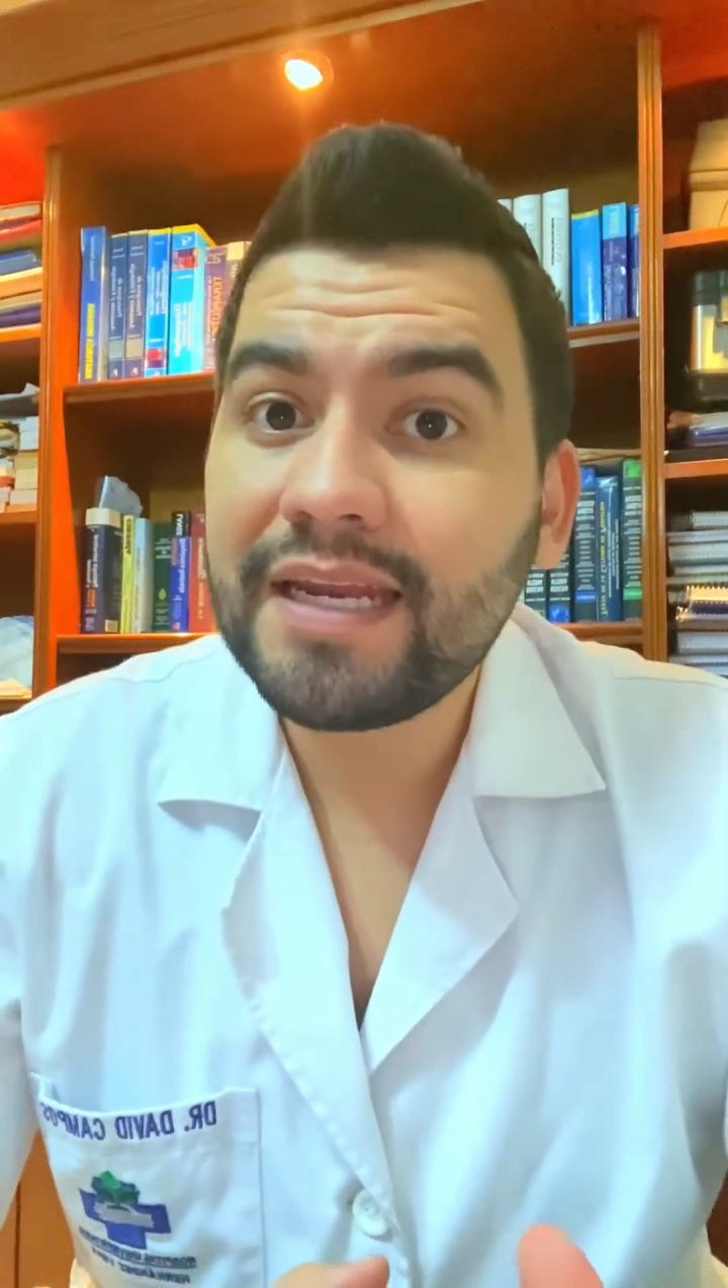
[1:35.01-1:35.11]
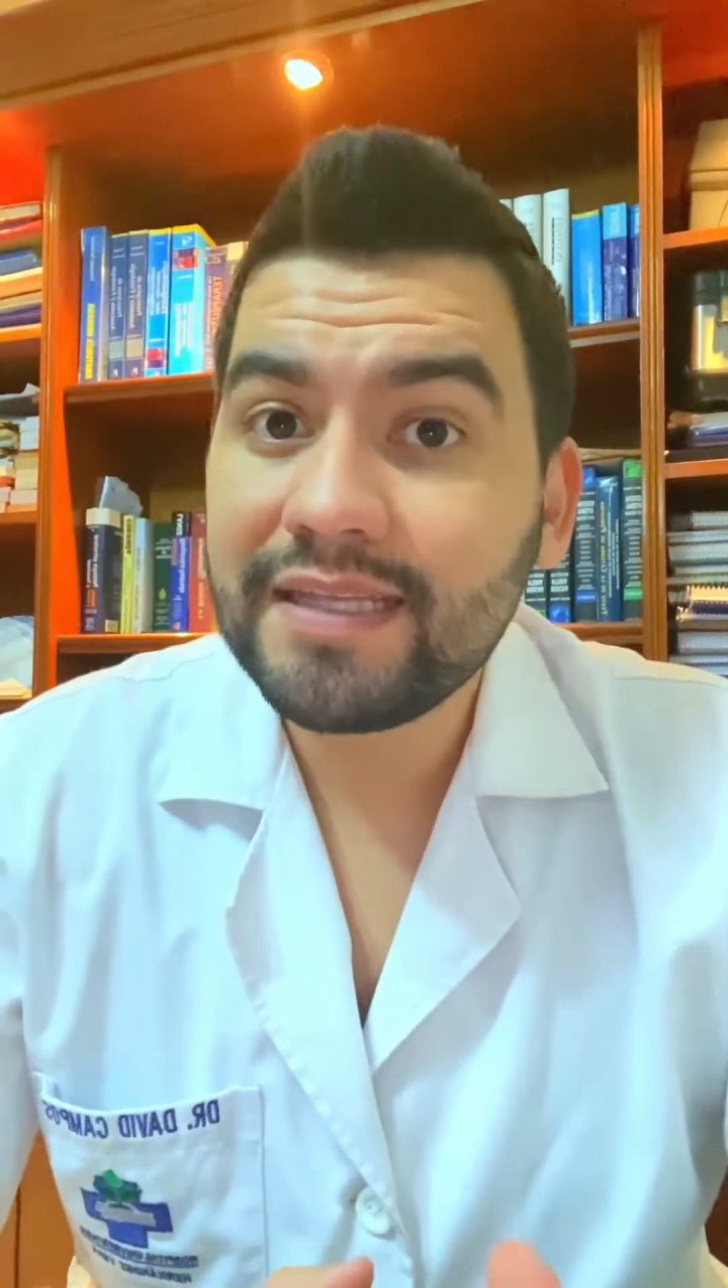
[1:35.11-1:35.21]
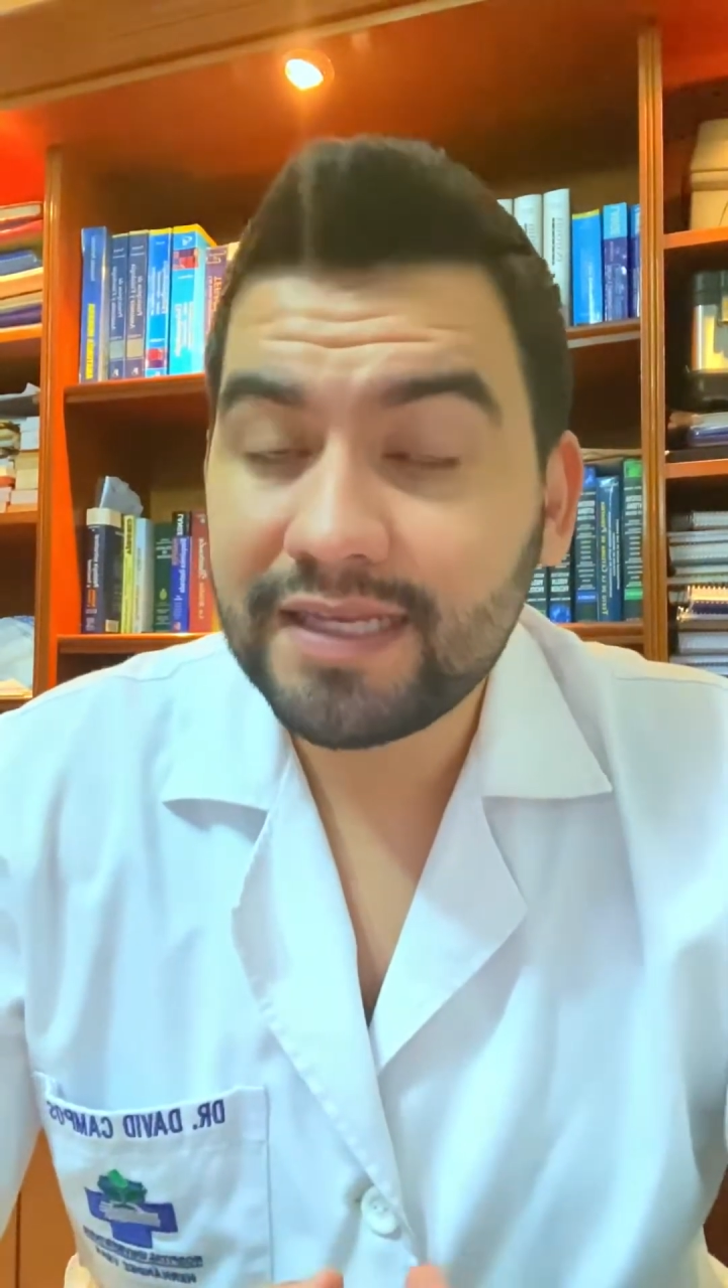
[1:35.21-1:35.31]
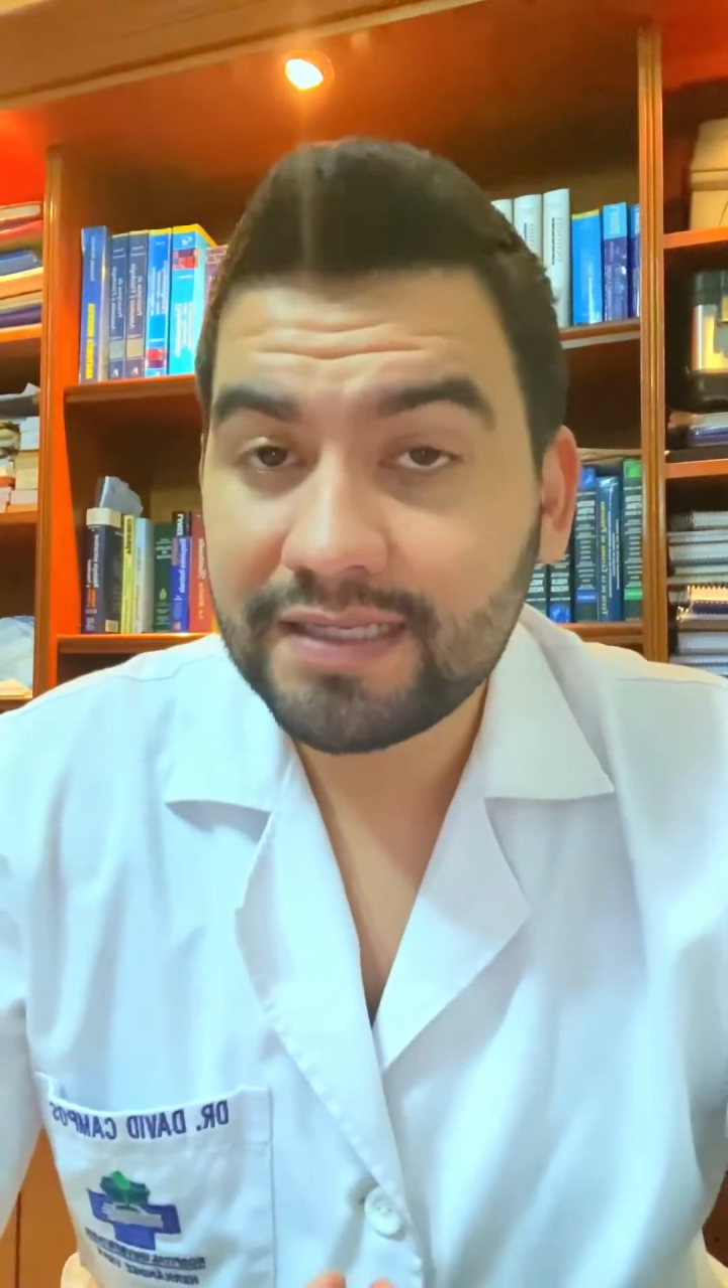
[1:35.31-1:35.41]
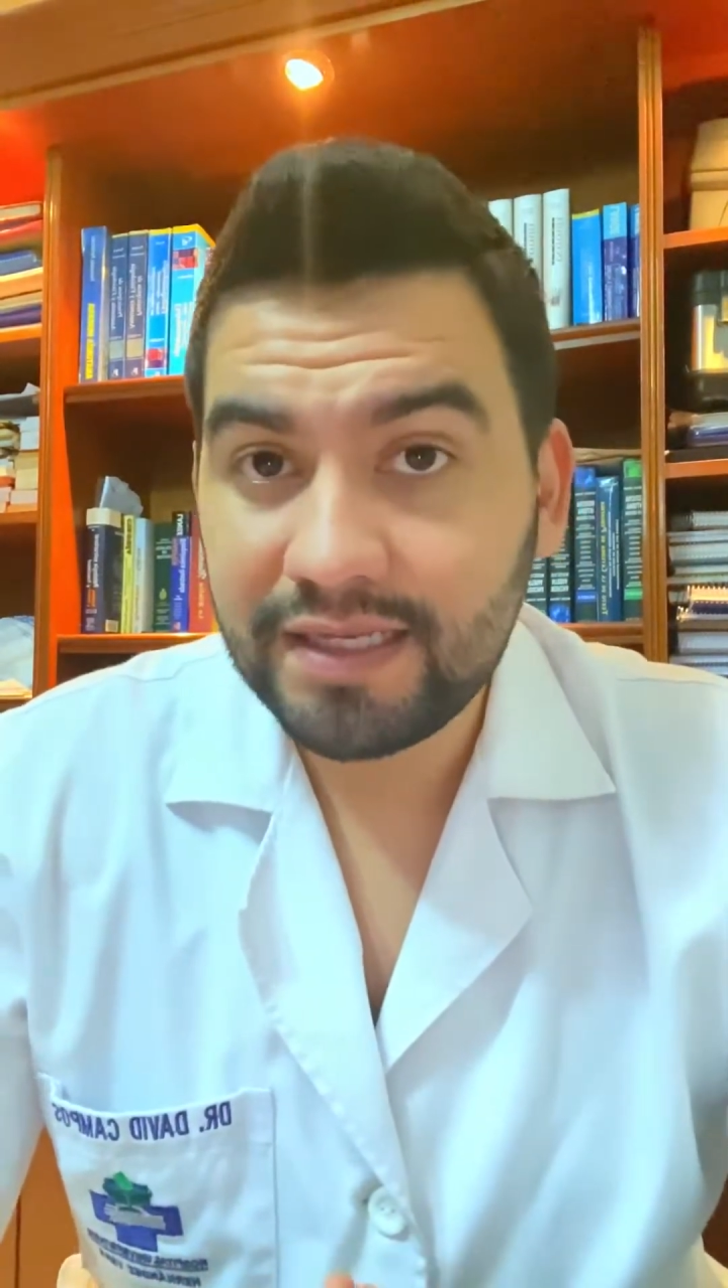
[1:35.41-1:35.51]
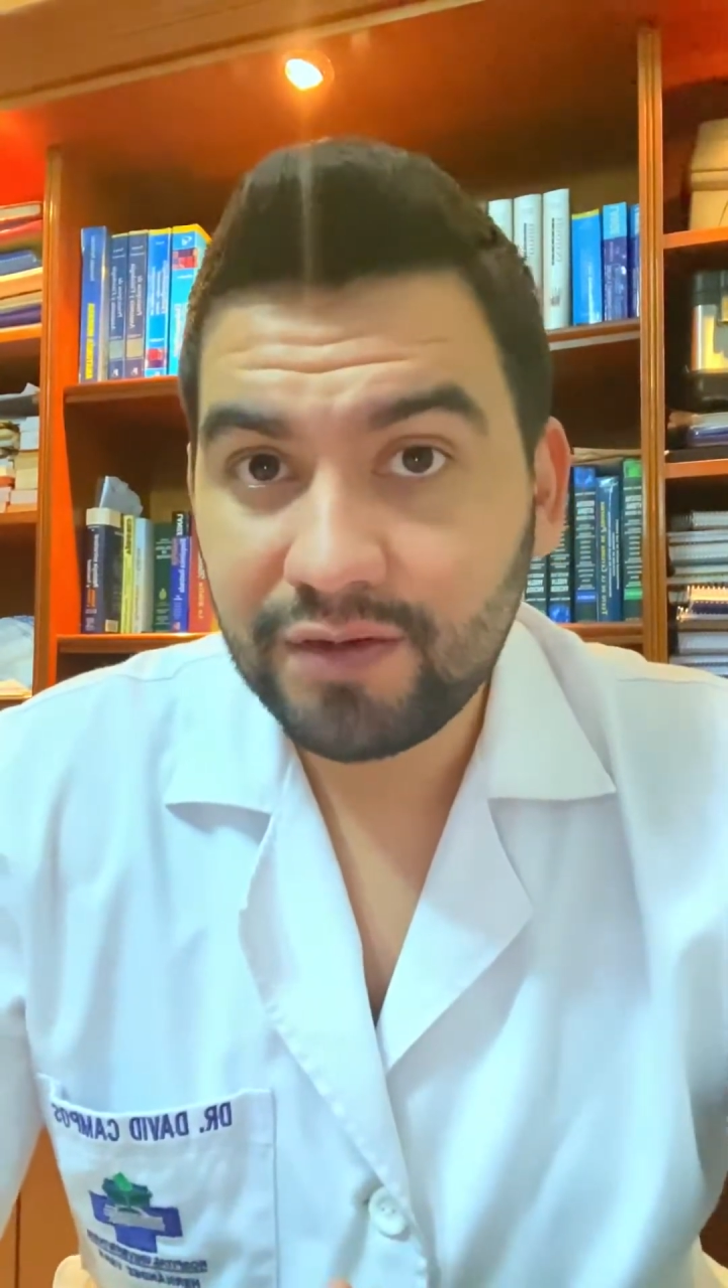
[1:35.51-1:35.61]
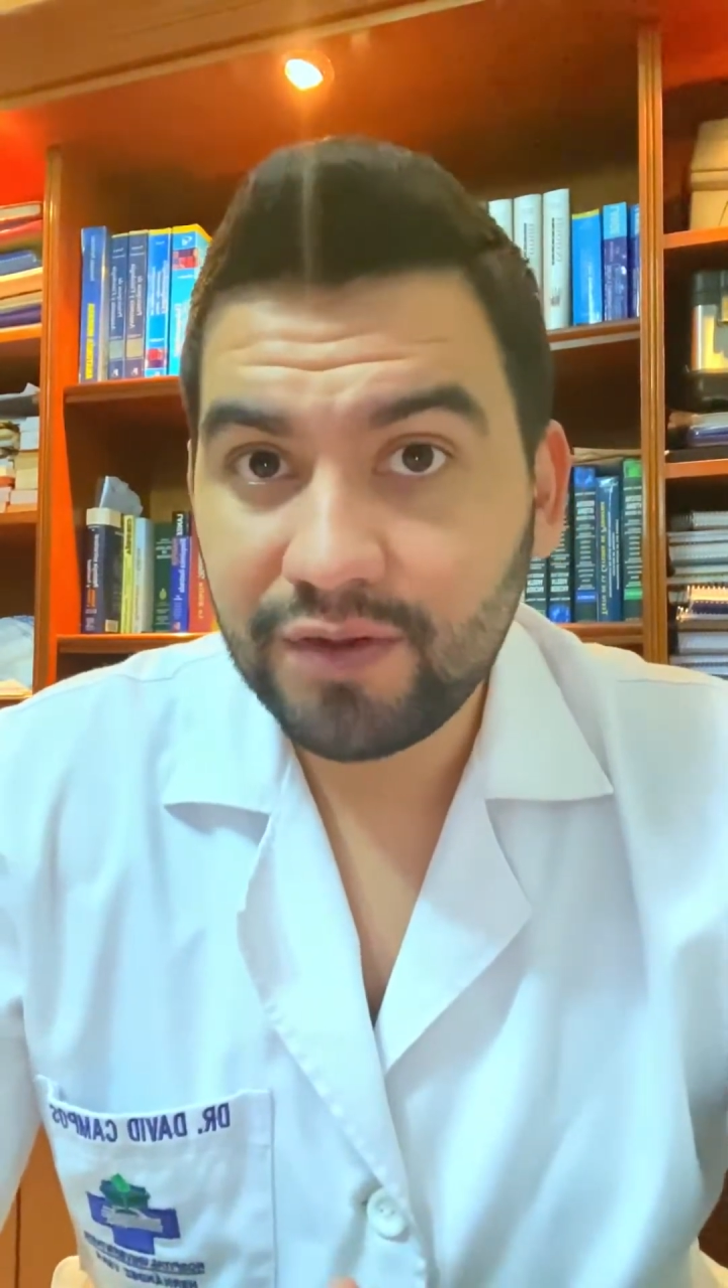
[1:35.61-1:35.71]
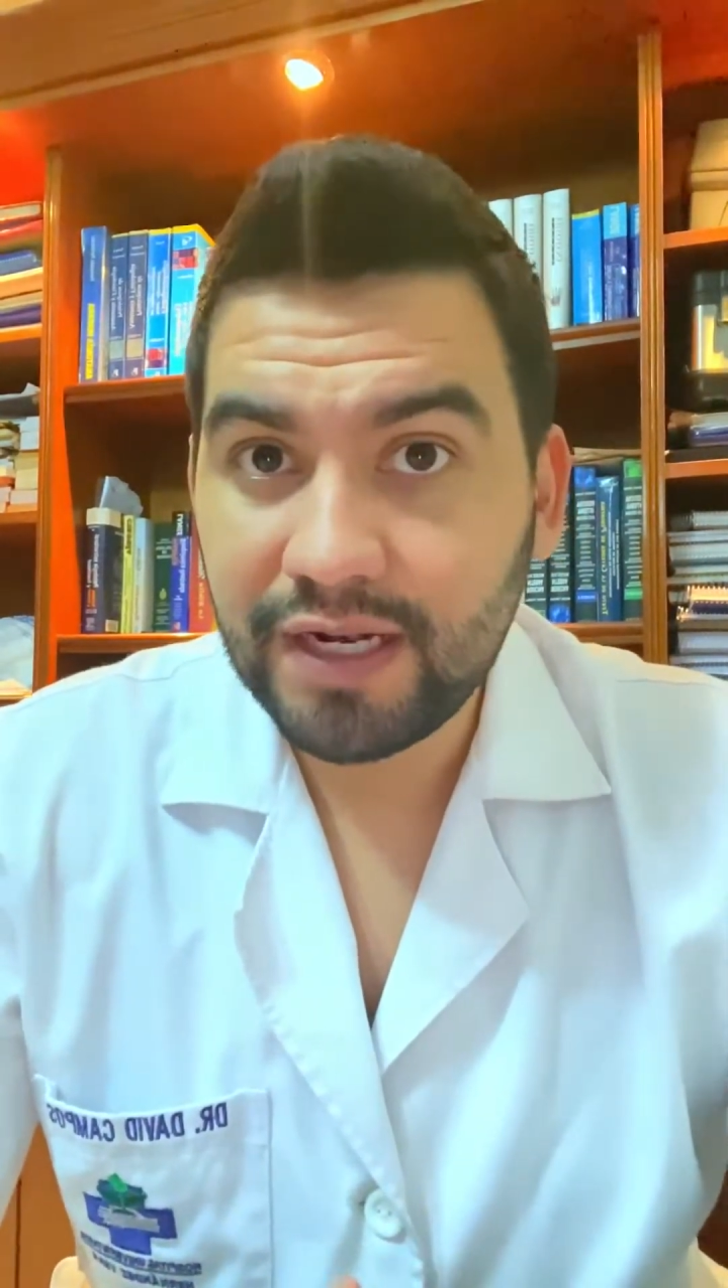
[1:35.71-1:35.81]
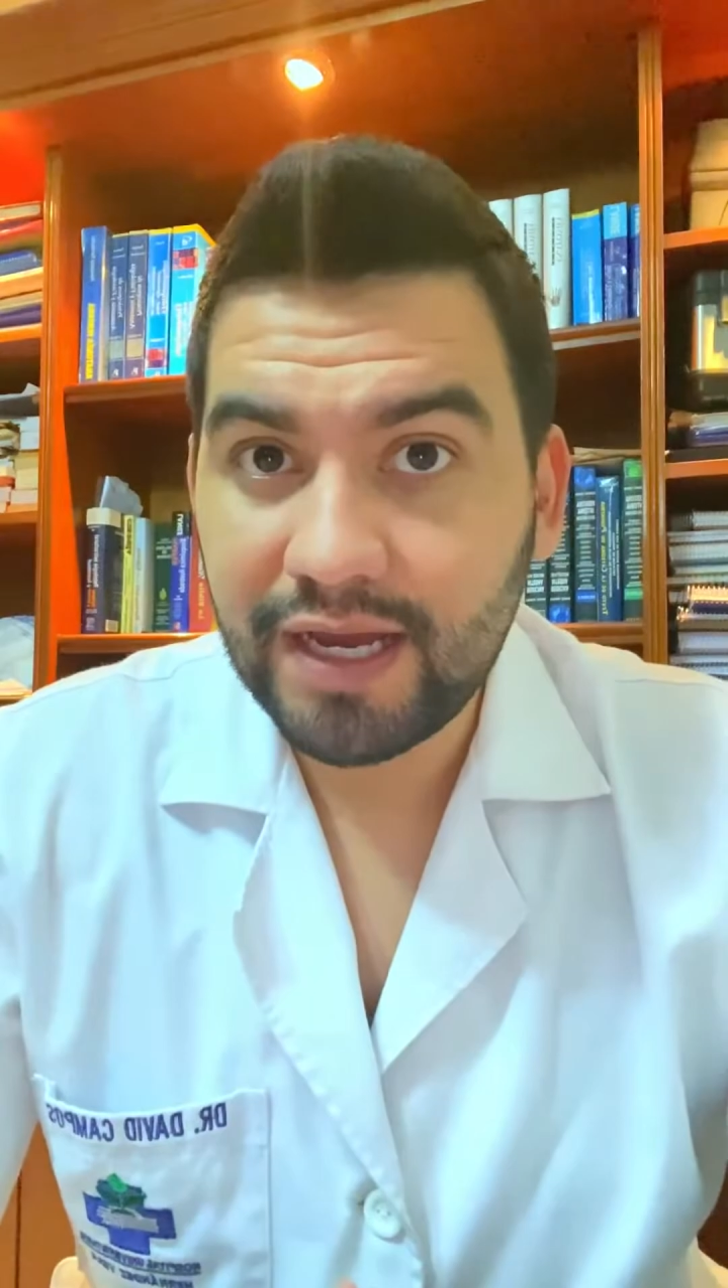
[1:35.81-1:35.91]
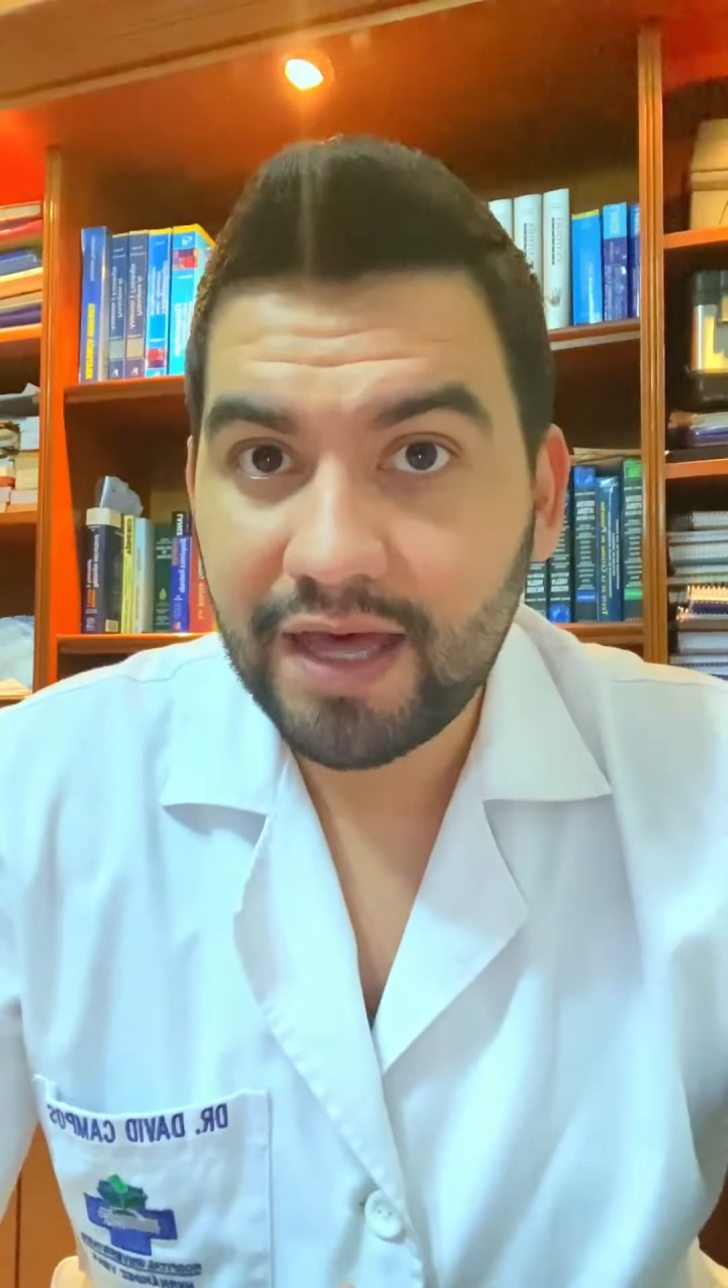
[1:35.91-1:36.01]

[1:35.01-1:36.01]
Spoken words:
intestine.